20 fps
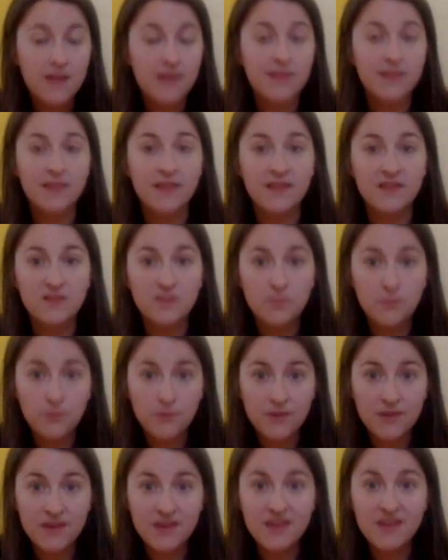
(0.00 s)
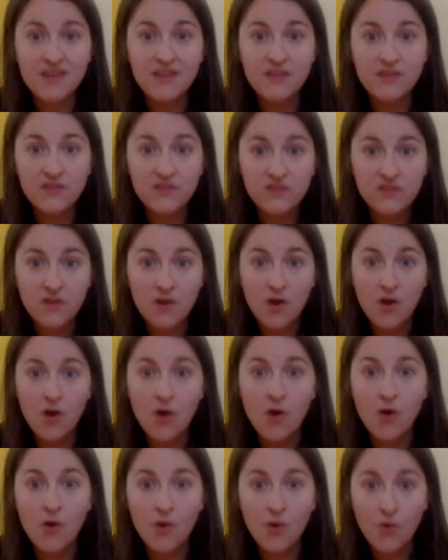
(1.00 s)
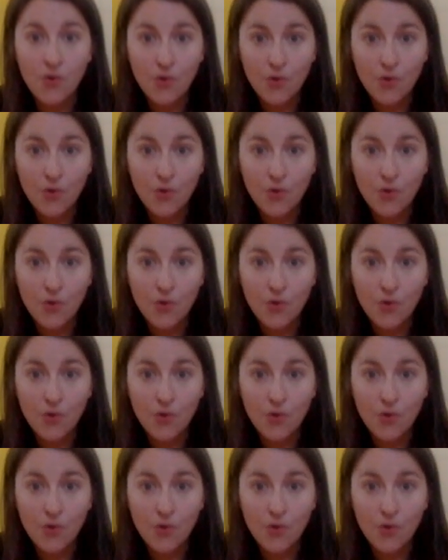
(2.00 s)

let's breathe so